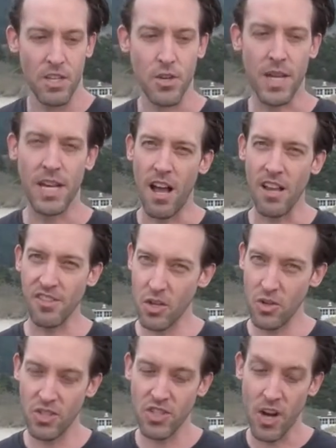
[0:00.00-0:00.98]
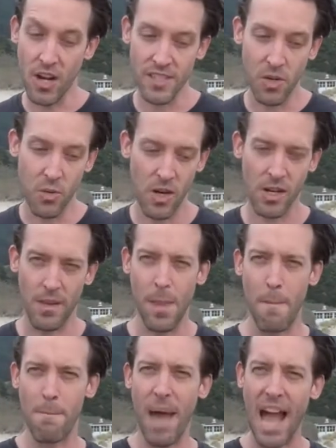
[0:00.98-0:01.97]
You also start to work
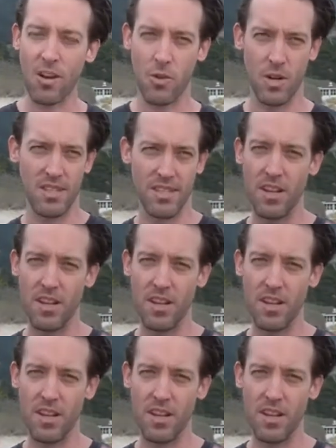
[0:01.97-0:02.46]
on them backwards.